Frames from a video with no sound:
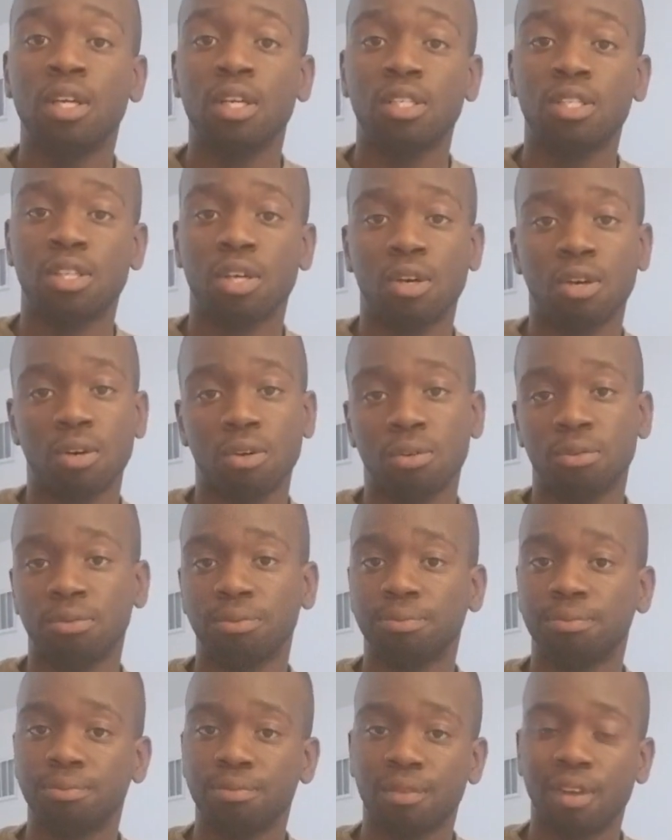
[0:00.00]
So,
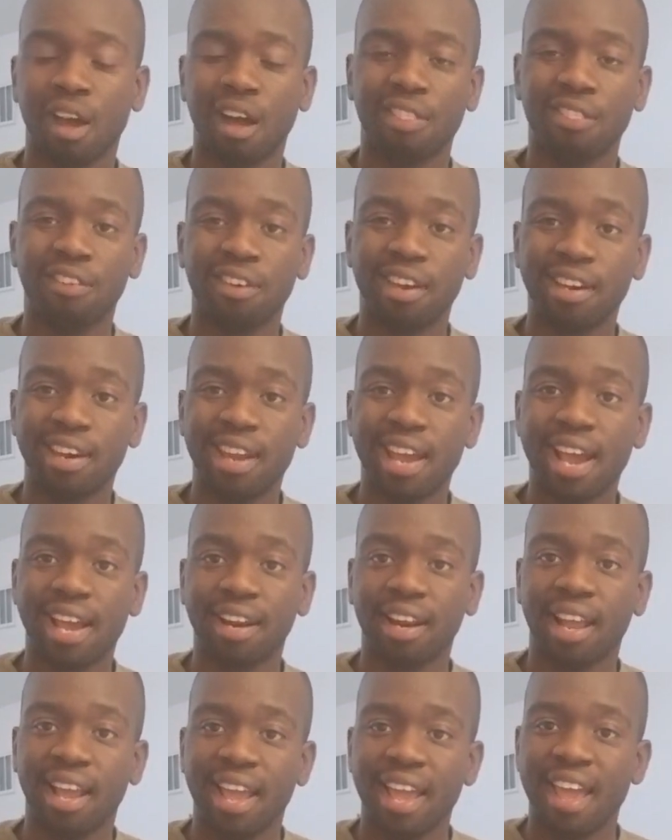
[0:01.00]
other than
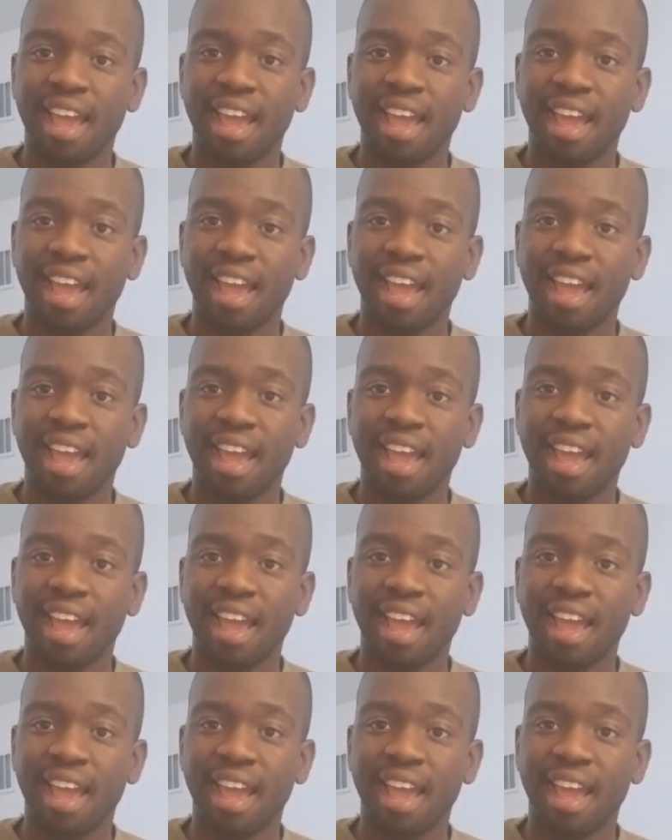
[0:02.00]
that,